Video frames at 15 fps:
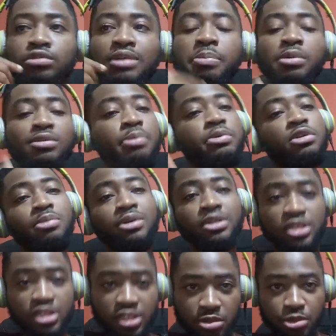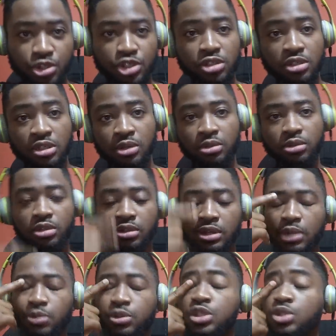rapper rapping about the same shit now, all
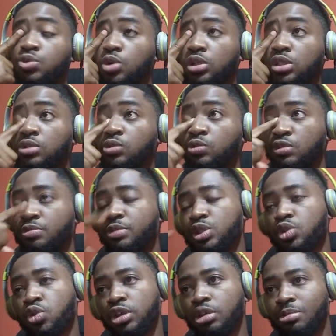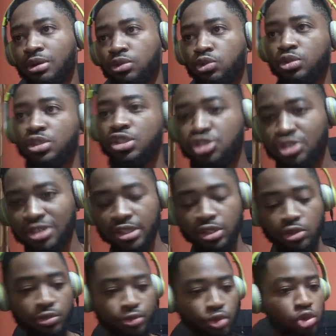right? Which is what we've been talking about on this
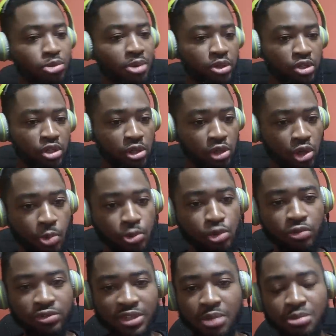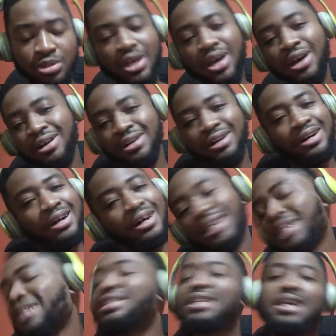channel. We've talked about it a couple of times. I
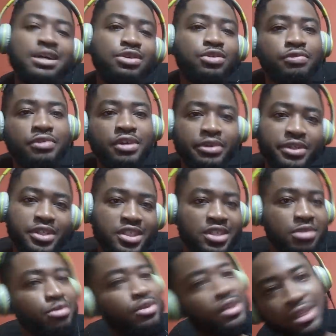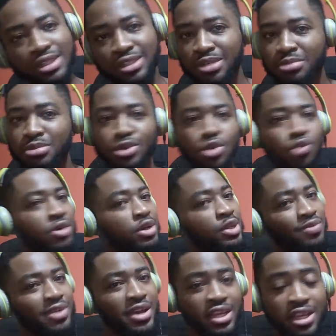get tired of hearing the same thing, same thing over and
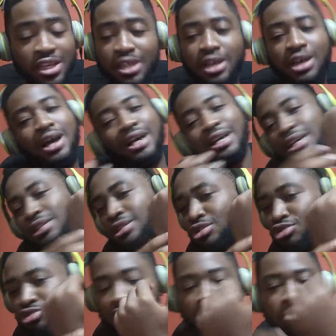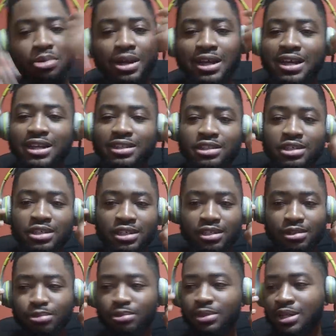over again. I got the dream, I got
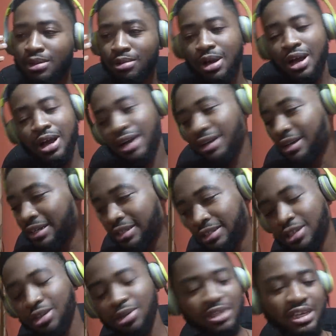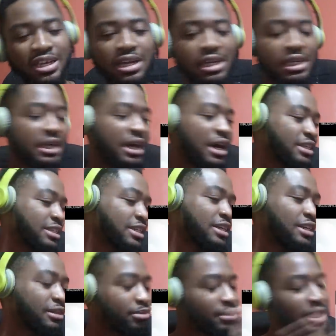the, uh, I got girls, I got cars, I
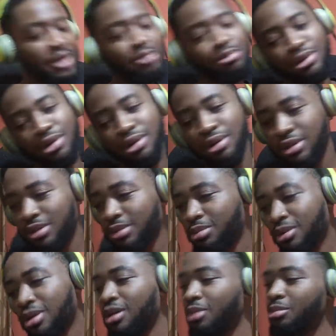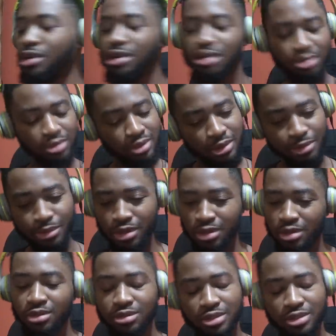got like, bro, bro, bro, bro,